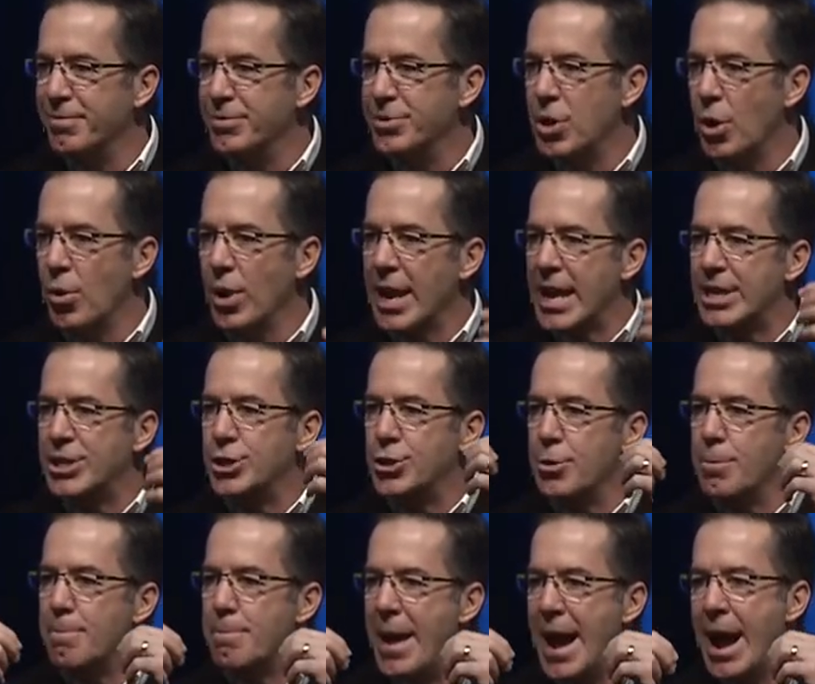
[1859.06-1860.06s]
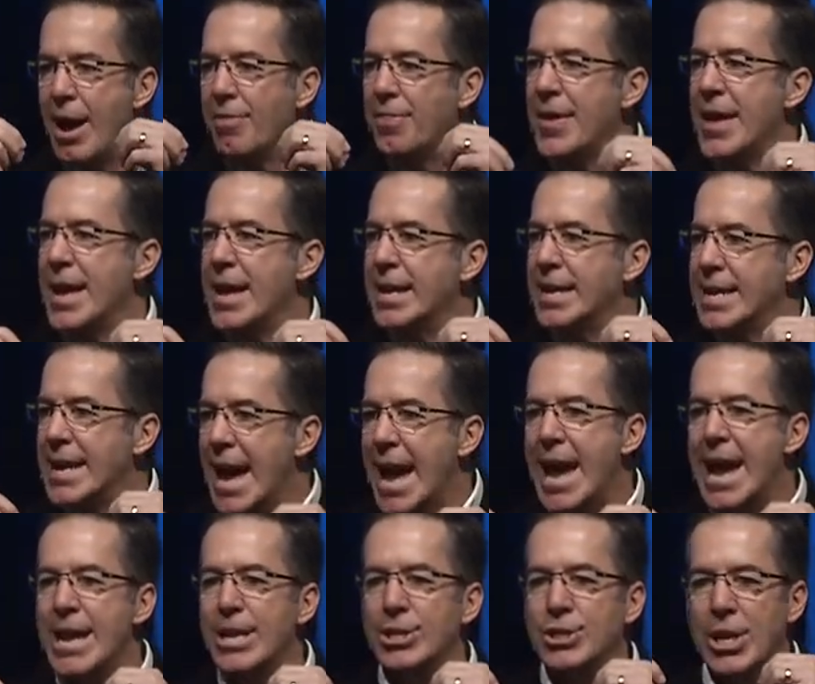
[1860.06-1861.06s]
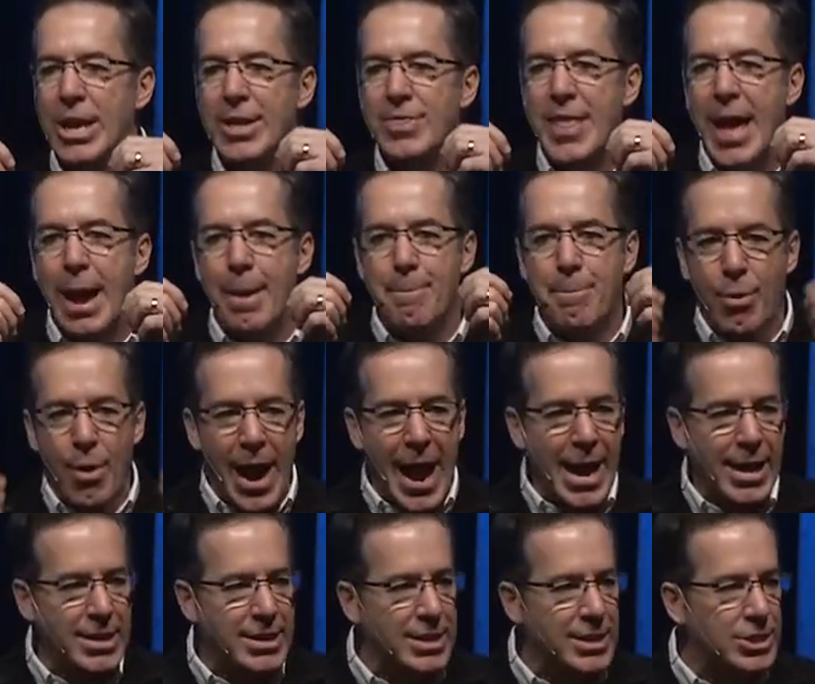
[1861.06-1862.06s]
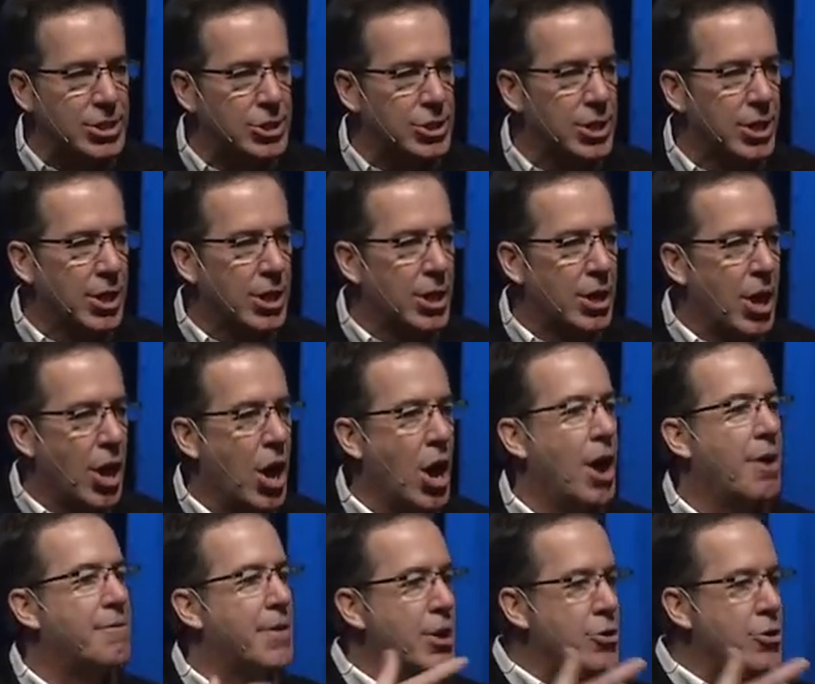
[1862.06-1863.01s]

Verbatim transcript: Don't let your mouth engage in that practice of